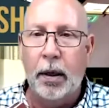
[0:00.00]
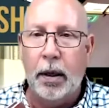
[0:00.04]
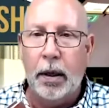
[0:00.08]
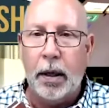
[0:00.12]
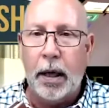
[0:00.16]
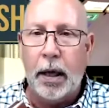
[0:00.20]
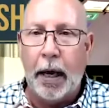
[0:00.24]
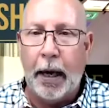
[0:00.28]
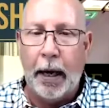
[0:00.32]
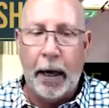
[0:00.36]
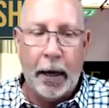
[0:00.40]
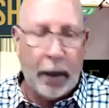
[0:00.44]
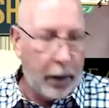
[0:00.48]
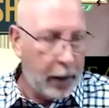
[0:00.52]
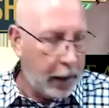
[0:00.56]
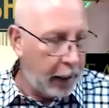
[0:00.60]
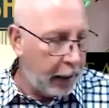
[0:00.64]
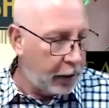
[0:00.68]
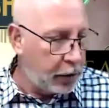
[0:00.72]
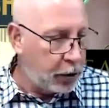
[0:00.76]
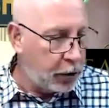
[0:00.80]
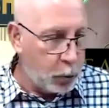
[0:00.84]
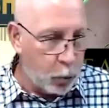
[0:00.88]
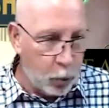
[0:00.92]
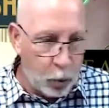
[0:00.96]
and
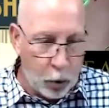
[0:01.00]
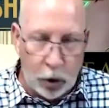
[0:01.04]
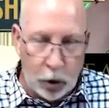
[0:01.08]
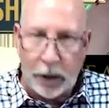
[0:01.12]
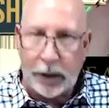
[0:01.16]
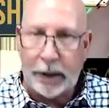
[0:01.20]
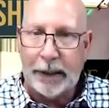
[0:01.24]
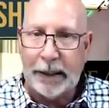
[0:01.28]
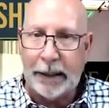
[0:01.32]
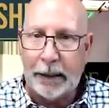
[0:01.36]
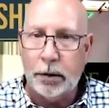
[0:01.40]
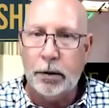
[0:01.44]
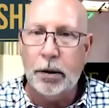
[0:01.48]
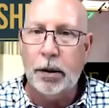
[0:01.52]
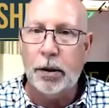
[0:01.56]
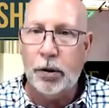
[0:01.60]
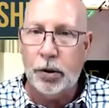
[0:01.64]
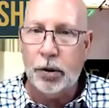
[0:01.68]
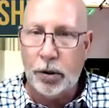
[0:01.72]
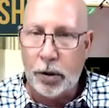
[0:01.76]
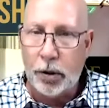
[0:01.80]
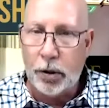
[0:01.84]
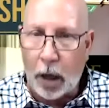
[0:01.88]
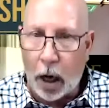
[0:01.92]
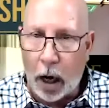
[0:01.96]
it's really
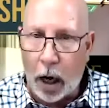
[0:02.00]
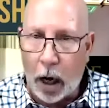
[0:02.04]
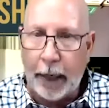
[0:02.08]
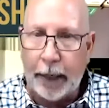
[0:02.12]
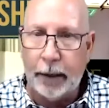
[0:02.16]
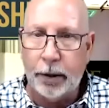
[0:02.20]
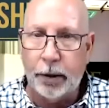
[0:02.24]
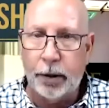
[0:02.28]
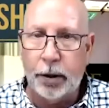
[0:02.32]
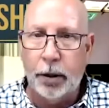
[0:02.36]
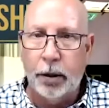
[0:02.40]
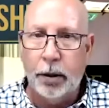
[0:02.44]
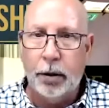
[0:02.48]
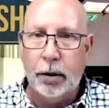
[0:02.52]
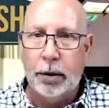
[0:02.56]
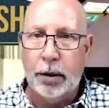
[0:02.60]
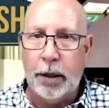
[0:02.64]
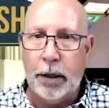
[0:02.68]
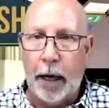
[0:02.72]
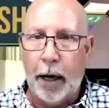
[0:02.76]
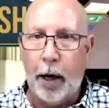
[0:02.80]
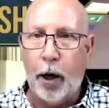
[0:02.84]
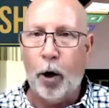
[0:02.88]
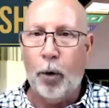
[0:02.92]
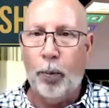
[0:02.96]
designed to
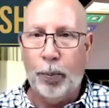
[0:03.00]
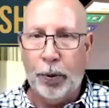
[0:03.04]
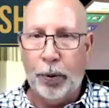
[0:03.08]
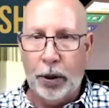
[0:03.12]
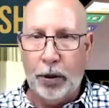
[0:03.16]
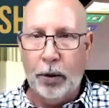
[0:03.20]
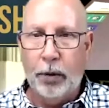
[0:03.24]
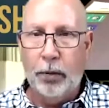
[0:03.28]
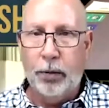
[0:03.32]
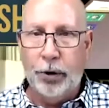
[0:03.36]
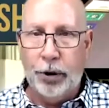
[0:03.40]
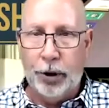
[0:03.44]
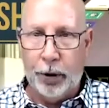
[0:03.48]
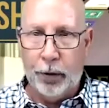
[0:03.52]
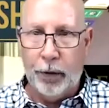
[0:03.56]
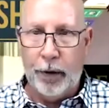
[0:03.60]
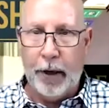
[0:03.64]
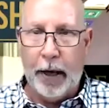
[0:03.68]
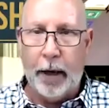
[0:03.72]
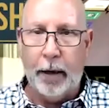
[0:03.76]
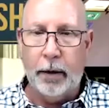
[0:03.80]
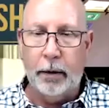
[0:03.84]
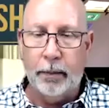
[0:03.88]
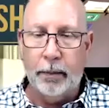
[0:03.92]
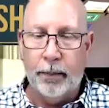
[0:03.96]
help you do that.
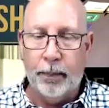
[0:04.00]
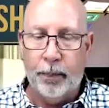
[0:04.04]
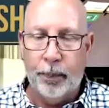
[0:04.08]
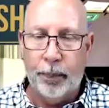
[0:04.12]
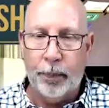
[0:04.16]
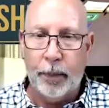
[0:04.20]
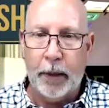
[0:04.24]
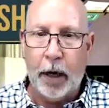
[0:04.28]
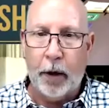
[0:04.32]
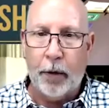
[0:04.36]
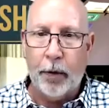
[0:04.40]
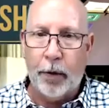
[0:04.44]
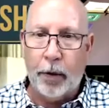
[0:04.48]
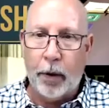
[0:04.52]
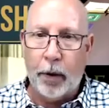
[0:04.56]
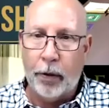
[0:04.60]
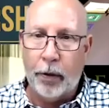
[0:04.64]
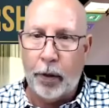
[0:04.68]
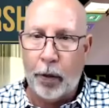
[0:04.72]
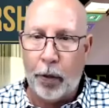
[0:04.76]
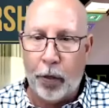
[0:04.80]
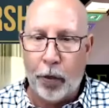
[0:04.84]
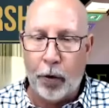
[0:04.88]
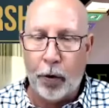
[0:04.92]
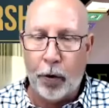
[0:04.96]
Now, the
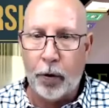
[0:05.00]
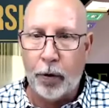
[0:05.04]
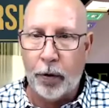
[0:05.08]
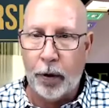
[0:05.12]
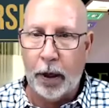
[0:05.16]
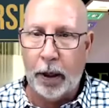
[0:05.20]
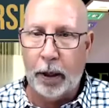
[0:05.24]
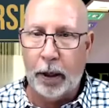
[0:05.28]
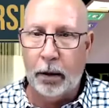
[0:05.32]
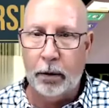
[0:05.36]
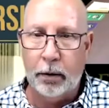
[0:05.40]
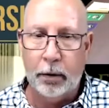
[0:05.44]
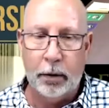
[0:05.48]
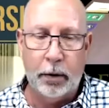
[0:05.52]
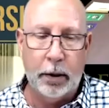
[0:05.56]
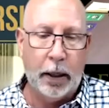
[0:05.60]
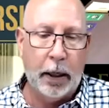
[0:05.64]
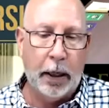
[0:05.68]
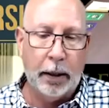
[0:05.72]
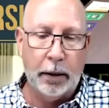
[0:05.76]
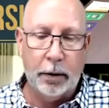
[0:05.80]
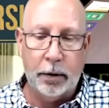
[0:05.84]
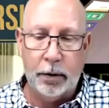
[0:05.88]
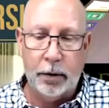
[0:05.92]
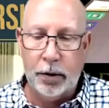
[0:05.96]
third thing that
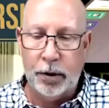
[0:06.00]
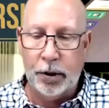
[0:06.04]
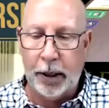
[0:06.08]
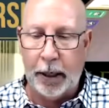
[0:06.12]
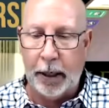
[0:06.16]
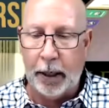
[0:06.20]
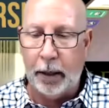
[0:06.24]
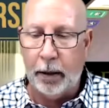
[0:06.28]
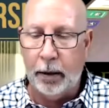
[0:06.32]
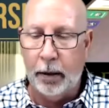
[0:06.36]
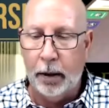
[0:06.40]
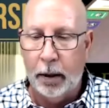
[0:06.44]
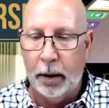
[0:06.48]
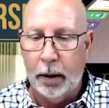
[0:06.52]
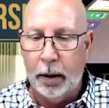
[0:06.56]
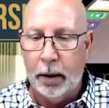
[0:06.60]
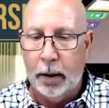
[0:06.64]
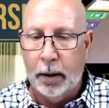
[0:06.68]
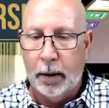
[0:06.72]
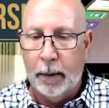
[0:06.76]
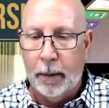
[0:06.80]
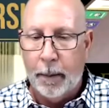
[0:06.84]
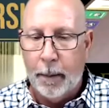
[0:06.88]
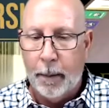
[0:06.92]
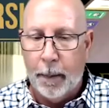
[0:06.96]
I'd say
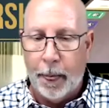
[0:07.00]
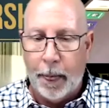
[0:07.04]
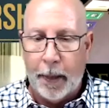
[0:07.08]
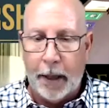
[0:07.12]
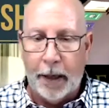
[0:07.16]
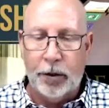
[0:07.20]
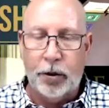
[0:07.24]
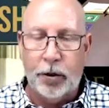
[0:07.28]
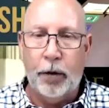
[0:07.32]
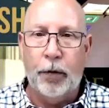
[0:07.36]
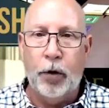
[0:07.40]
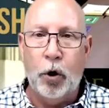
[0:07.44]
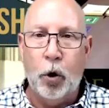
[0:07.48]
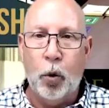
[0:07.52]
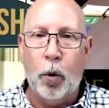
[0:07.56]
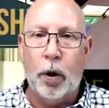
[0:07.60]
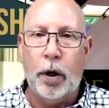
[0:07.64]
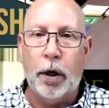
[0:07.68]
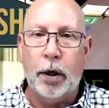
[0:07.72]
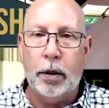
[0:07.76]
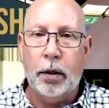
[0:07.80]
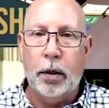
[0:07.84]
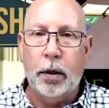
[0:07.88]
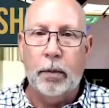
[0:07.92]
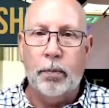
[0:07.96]
is, if you want
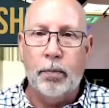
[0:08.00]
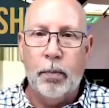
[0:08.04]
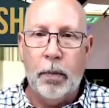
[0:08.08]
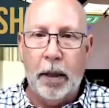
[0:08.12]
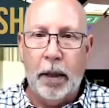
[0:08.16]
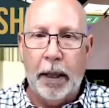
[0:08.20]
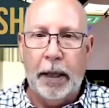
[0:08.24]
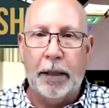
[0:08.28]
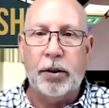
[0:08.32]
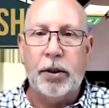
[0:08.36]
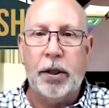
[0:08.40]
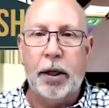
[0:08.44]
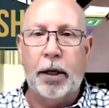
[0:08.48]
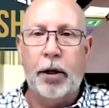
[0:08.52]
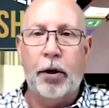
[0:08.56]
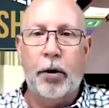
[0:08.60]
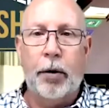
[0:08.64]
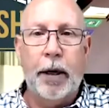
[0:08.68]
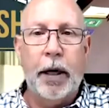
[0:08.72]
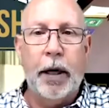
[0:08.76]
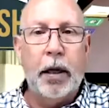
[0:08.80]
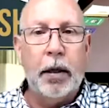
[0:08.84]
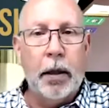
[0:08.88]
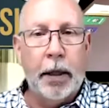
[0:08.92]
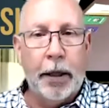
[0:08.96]
to, let's say you're in
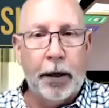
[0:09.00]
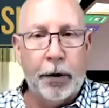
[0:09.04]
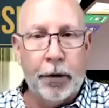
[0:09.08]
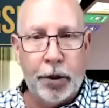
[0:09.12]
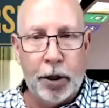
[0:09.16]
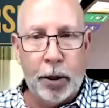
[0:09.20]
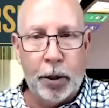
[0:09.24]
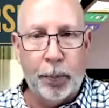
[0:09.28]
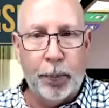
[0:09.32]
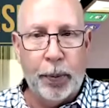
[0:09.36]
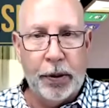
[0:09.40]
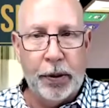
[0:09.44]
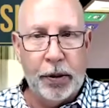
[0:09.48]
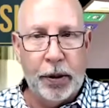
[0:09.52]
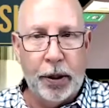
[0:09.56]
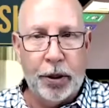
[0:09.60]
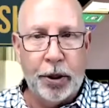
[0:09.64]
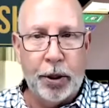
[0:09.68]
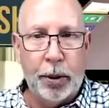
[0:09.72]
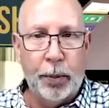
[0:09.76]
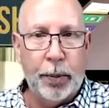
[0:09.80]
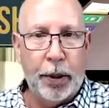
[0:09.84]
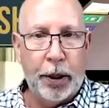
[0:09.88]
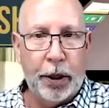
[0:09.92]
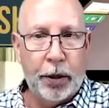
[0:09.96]
a leadership position,
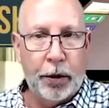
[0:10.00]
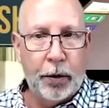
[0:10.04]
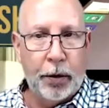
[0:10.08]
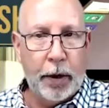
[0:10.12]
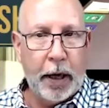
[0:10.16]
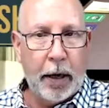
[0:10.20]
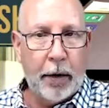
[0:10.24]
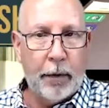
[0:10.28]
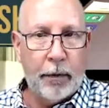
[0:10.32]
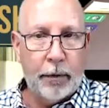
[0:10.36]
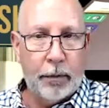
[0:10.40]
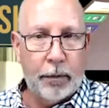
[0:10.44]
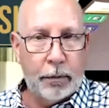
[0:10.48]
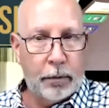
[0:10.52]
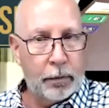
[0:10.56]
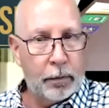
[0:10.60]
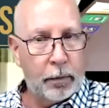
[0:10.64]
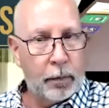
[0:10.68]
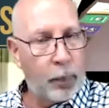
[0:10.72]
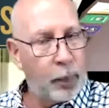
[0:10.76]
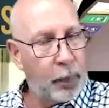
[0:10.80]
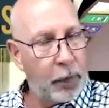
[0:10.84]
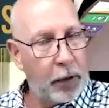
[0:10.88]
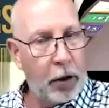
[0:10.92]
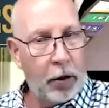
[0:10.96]
but you don't have,
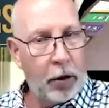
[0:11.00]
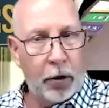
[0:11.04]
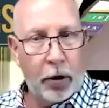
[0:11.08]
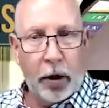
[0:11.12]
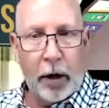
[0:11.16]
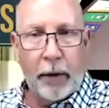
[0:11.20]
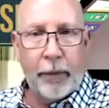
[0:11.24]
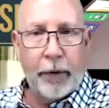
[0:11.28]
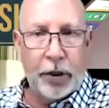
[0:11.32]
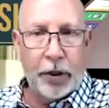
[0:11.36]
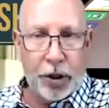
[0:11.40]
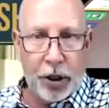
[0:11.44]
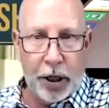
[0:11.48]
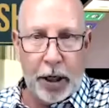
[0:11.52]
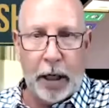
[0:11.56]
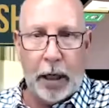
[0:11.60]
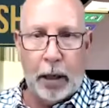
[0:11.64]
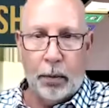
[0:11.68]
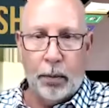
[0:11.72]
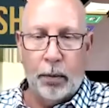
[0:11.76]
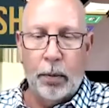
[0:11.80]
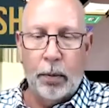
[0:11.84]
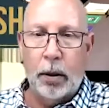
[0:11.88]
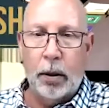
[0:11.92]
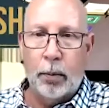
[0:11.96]
you know, you don't have a
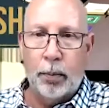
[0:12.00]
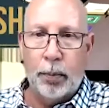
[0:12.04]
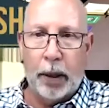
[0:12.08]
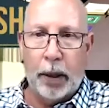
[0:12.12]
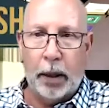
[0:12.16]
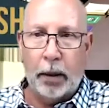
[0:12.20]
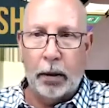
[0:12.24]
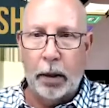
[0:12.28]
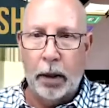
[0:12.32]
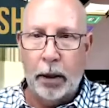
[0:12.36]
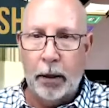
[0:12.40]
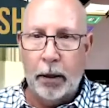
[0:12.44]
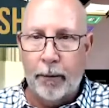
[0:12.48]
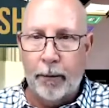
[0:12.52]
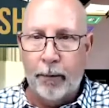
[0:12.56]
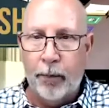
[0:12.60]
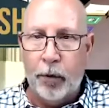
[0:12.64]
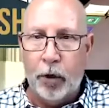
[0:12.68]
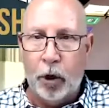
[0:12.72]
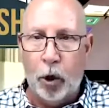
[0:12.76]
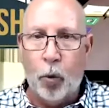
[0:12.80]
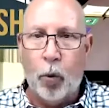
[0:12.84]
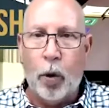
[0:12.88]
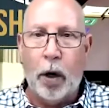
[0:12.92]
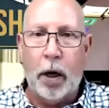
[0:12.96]
team, but
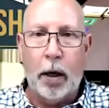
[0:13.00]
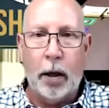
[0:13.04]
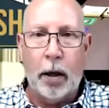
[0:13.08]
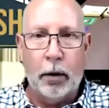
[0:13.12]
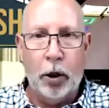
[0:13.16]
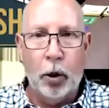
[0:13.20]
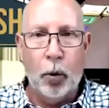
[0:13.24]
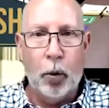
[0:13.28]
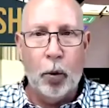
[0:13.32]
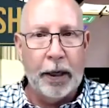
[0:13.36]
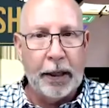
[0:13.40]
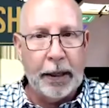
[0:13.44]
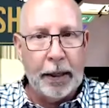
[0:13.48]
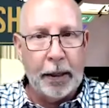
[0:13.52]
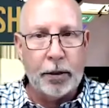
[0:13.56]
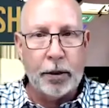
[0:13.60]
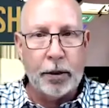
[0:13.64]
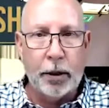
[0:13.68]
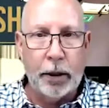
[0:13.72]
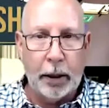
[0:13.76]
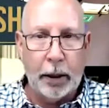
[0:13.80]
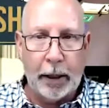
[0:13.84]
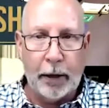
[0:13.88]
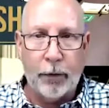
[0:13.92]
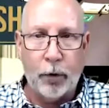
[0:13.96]
you want to, you want to get to the
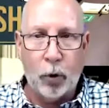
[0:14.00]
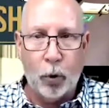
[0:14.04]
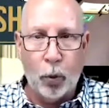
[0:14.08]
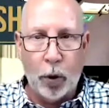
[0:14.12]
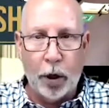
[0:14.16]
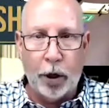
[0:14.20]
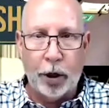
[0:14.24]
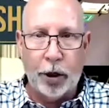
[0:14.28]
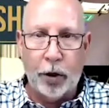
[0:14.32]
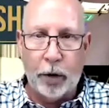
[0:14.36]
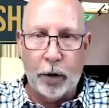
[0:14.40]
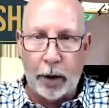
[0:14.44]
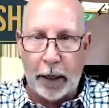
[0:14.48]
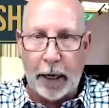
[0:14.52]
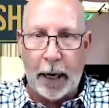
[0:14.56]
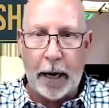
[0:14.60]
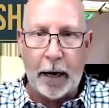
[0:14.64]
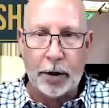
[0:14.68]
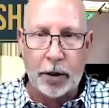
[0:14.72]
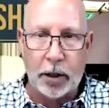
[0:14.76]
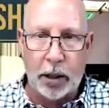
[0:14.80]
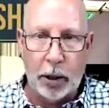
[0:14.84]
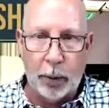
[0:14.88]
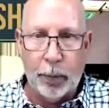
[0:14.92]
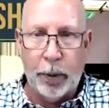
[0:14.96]
level where you can
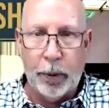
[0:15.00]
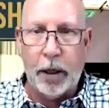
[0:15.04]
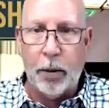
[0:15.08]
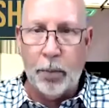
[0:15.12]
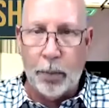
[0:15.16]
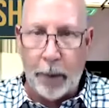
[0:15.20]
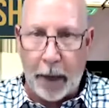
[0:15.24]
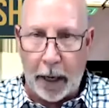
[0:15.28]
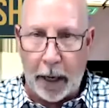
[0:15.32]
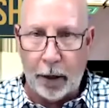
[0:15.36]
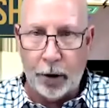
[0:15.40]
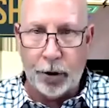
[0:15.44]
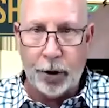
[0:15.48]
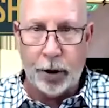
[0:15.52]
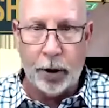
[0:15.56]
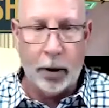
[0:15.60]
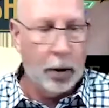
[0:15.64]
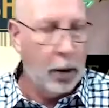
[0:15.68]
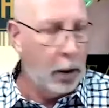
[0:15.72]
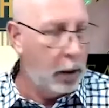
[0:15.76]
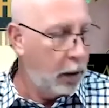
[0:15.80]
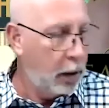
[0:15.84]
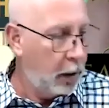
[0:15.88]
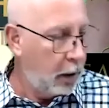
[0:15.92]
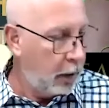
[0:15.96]
actually be a manager.
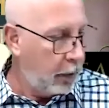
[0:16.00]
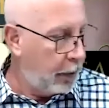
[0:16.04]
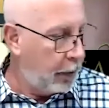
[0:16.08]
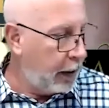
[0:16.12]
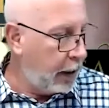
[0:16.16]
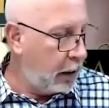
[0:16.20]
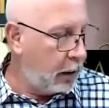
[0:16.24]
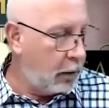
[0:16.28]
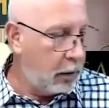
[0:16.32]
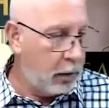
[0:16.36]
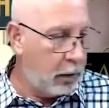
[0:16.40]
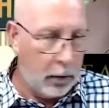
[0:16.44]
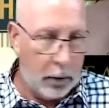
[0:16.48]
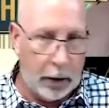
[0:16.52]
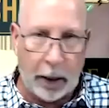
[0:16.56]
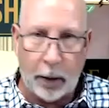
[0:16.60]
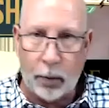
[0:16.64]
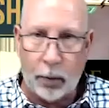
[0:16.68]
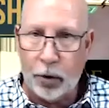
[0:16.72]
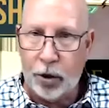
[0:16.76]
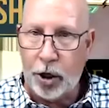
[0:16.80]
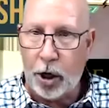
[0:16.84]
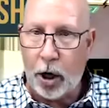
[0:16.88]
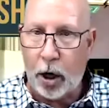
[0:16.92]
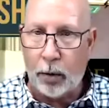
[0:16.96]
Then, then
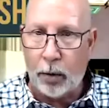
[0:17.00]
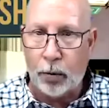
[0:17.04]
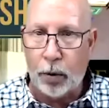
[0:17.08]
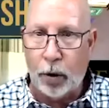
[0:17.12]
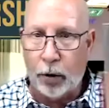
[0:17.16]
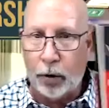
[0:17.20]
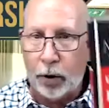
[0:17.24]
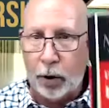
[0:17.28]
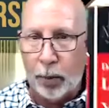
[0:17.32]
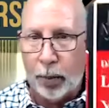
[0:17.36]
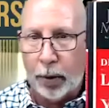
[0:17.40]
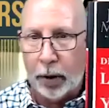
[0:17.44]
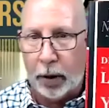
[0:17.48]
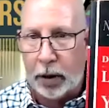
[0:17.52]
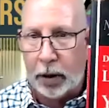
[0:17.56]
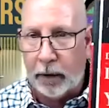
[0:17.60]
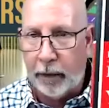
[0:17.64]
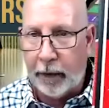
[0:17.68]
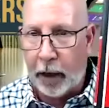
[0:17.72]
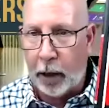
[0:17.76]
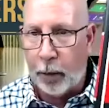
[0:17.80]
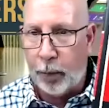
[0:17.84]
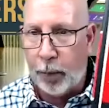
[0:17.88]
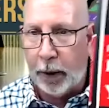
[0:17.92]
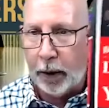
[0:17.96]
John wrote the book,
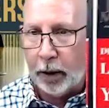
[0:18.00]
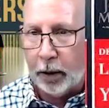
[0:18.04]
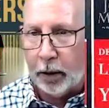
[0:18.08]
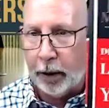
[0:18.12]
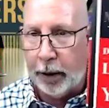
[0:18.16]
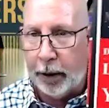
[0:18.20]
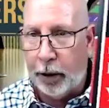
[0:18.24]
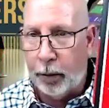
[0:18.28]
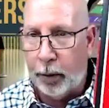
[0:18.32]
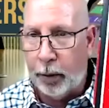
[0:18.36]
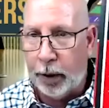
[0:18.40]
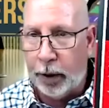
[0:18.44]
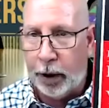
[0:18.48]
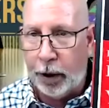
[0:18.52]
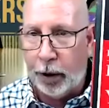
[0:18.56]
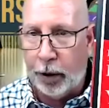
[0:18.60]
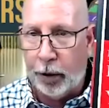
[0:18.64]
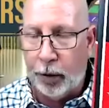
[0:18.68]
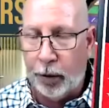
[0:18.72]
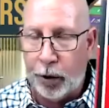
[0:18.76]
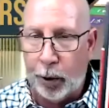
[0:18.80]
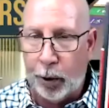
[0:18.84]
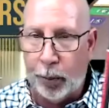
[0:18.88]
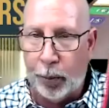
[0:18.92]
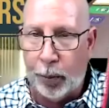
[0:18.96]
Developing the Leader Within You
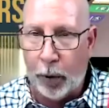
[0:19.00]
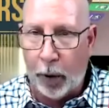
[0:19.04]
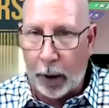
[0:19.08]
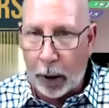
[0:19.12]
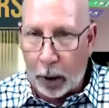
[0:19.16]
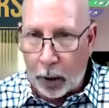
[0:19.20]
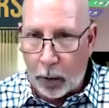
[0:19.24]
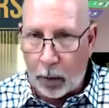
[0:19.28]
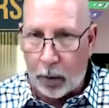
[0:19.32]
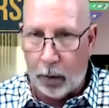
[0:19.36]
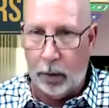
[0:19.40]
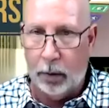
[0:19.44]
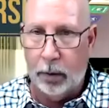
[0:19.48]
two point oh.